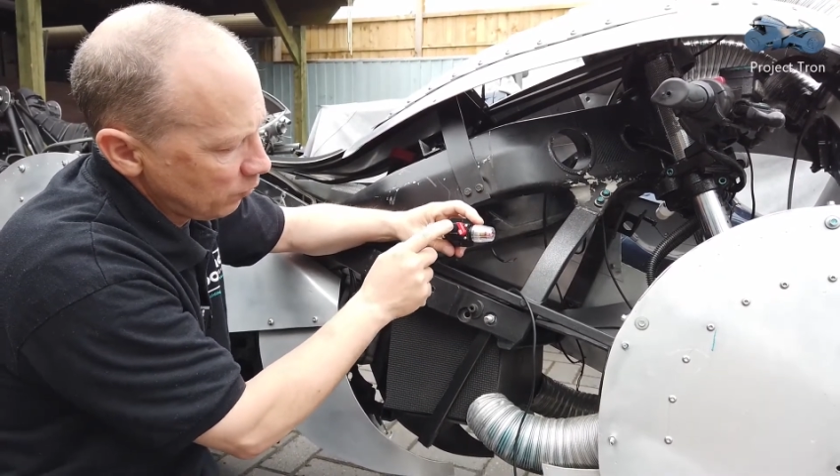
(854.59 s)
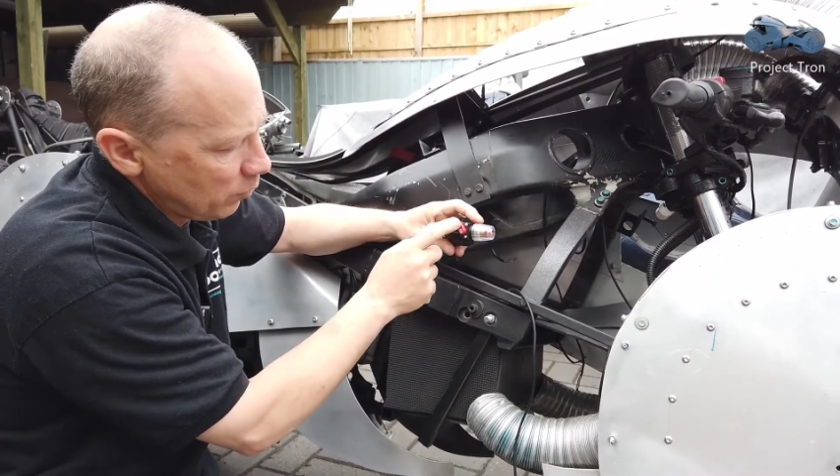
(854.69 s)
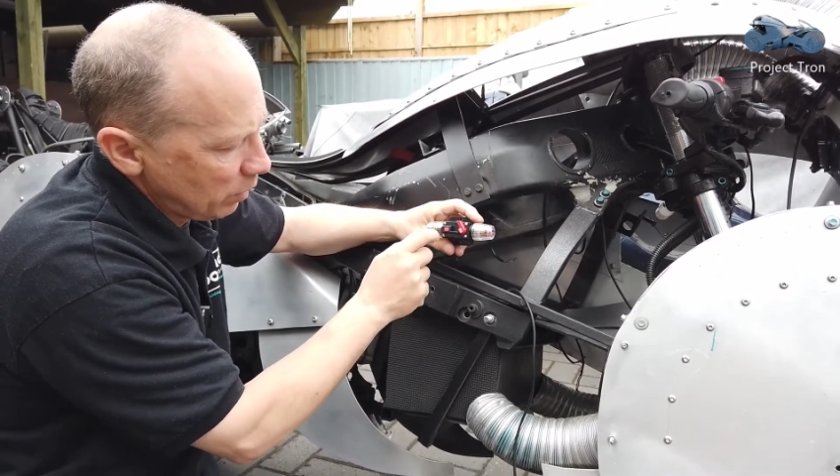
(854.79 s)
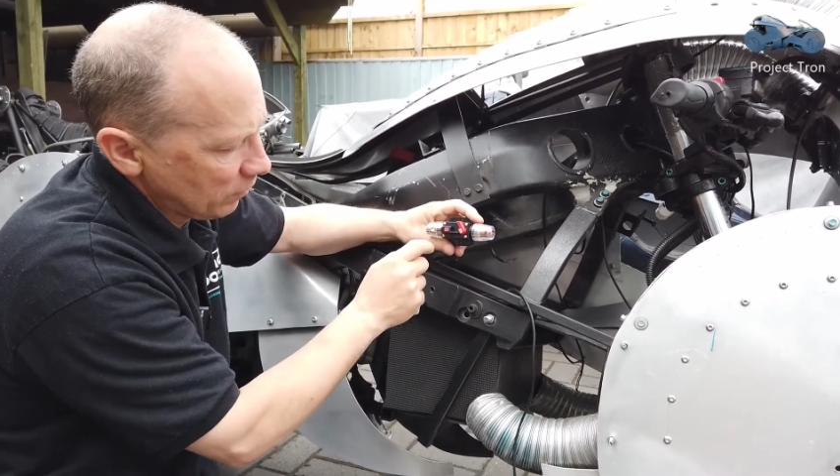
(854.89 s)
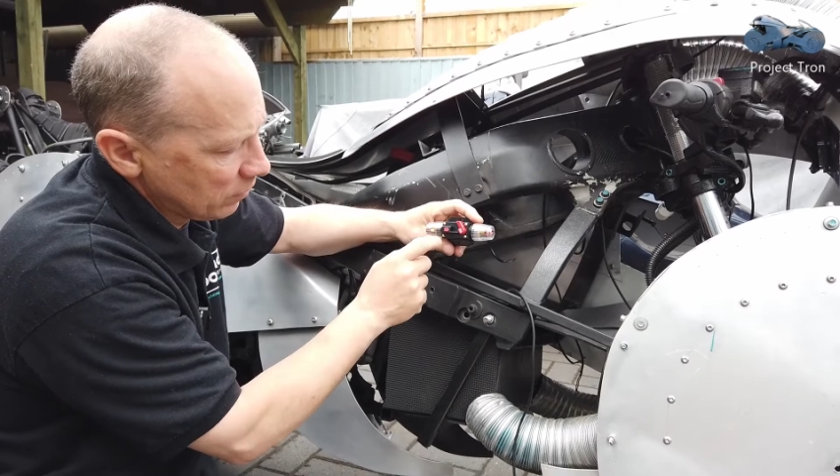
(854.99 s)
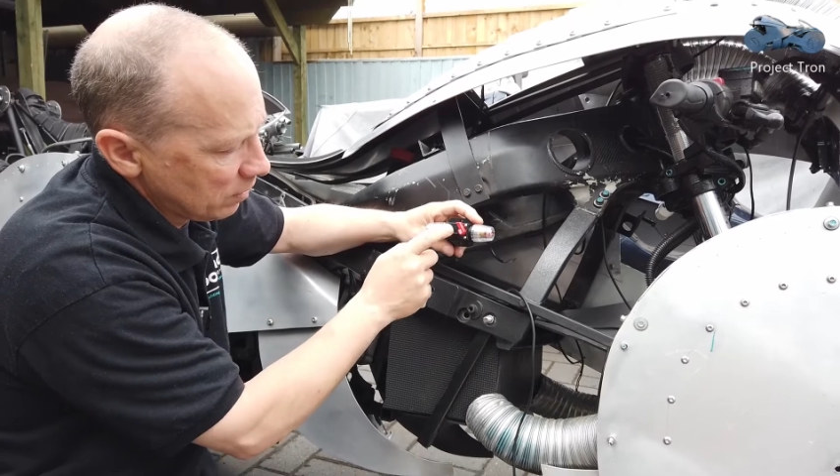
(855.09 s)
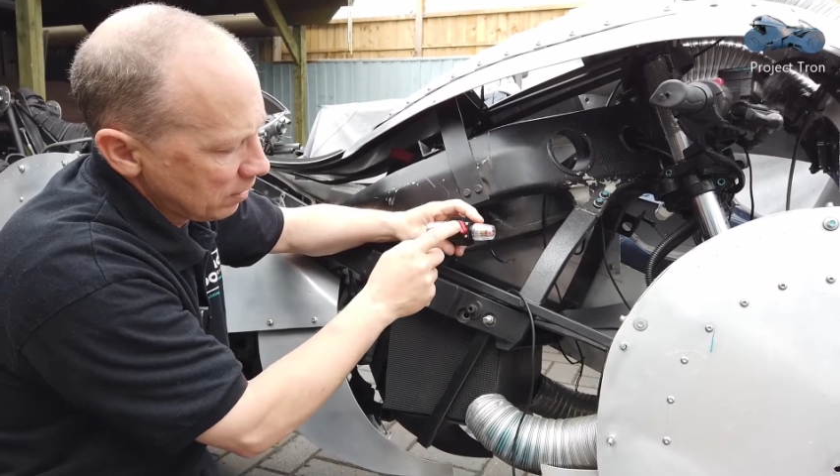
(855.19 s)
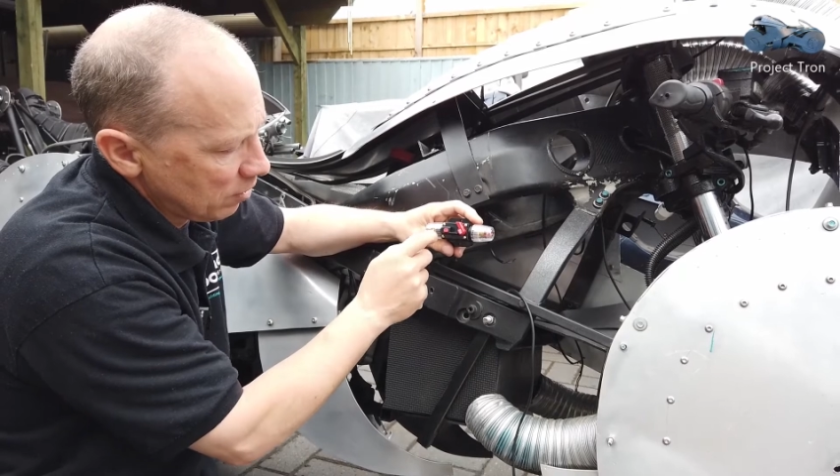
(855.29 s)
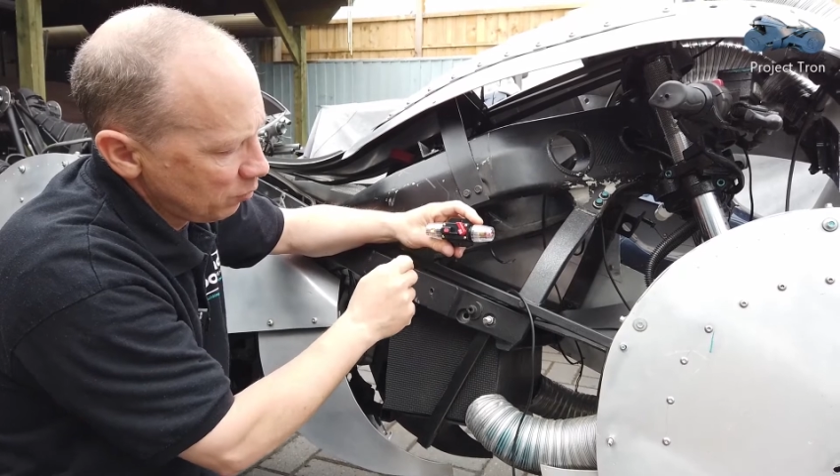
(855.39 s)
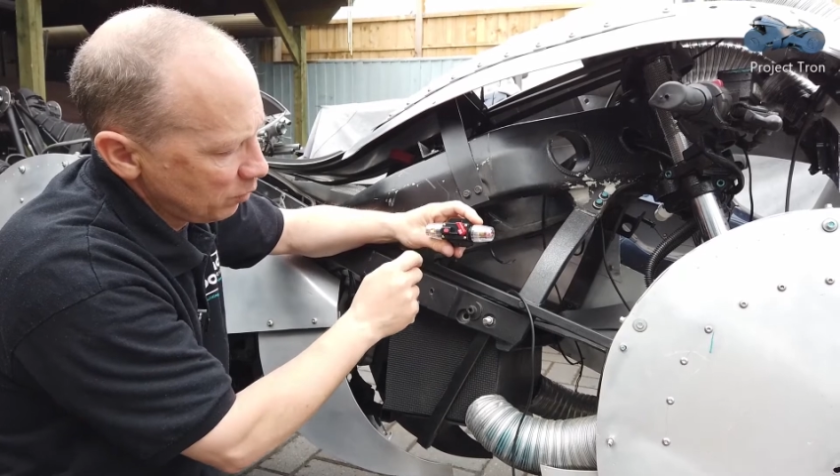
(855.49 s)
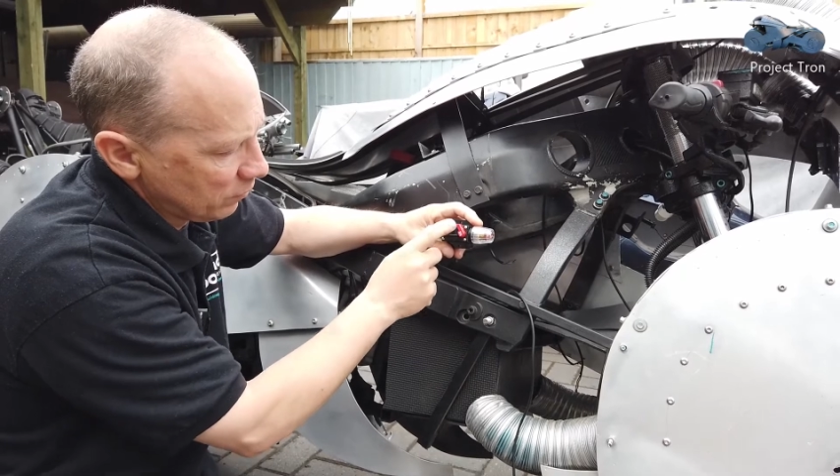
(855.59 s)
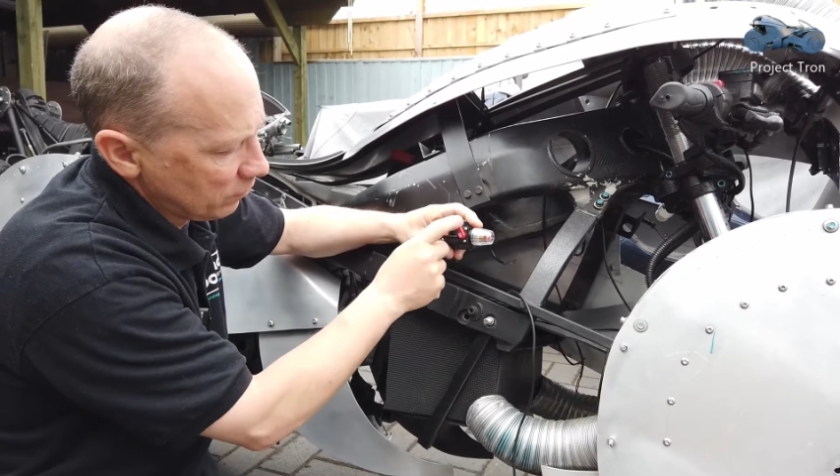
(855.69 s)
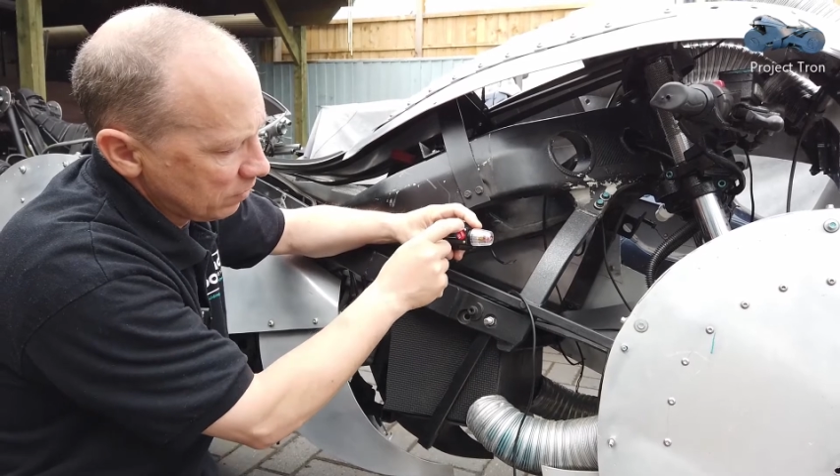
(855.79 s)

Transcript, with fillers: If we press it, it opens the